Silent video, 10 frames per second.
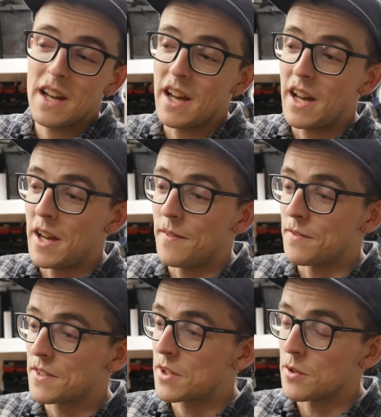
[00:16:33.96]

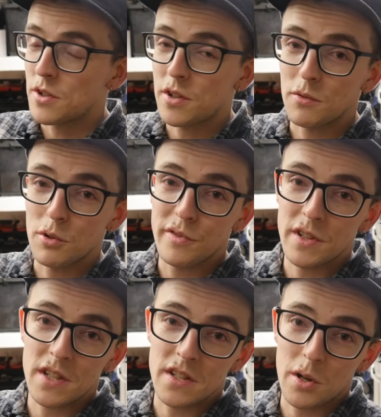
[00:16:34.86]
and took
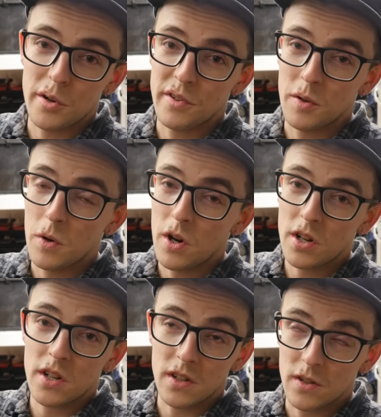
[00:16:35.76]
Rufus's dog for a
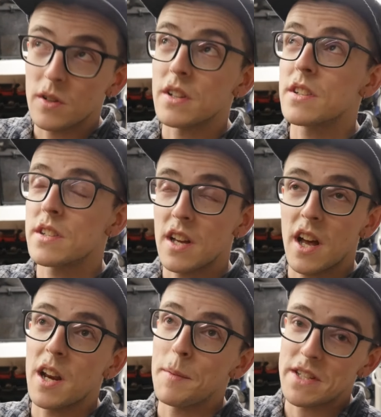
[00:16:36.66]
walk, who is
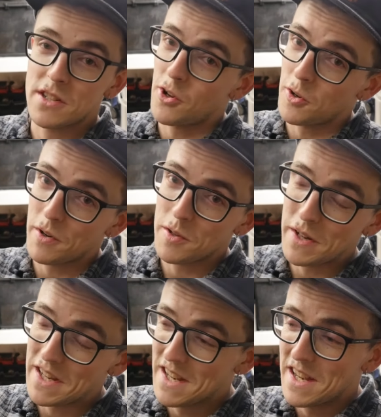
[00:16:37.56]
an amazing dog, by the
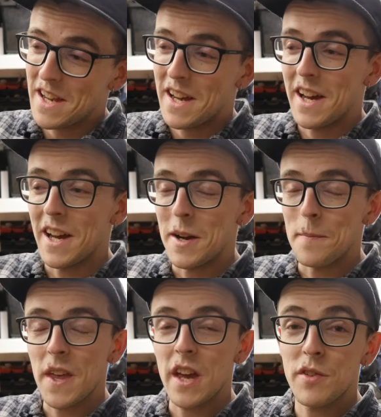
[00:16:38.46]
way.
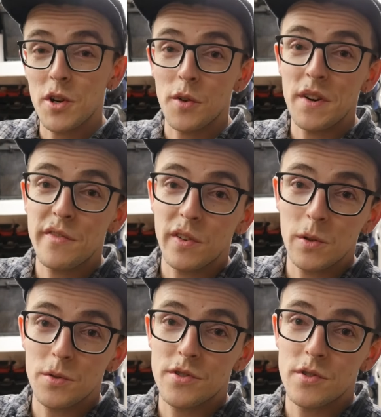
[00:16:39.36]
If you don't already
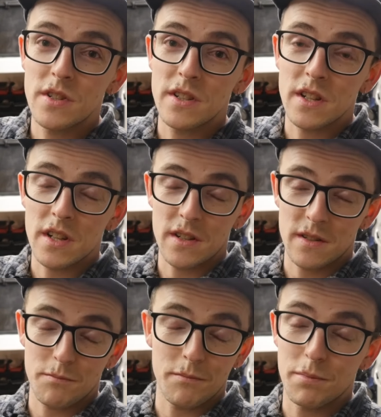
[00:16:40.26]
follow Struan,
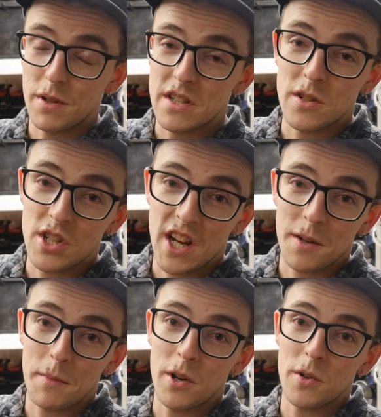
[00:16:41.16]
please do check
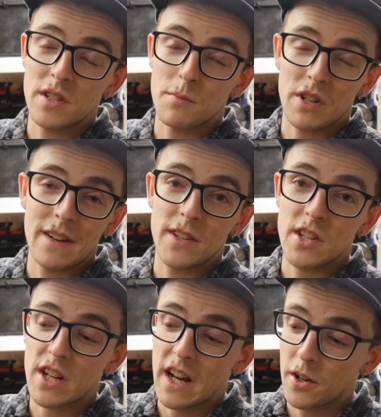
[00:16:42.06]
him out, subscribe to his
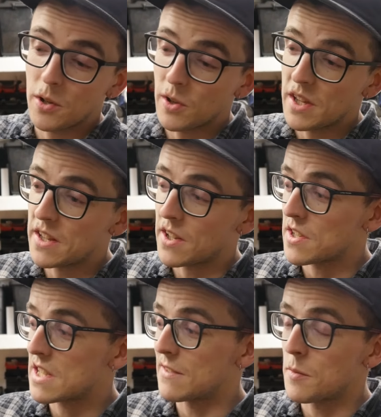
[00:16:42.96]
channel. He does
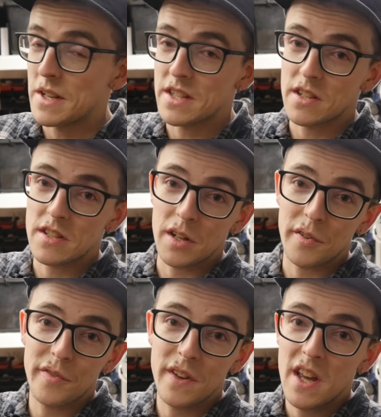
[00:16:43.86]
some amazing
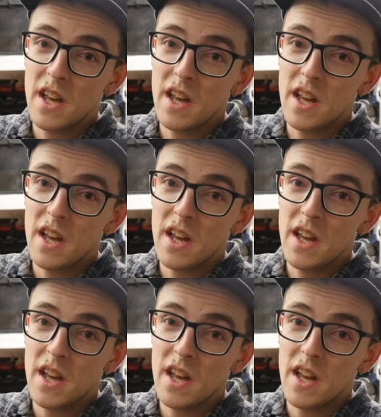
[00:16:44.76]
stuff.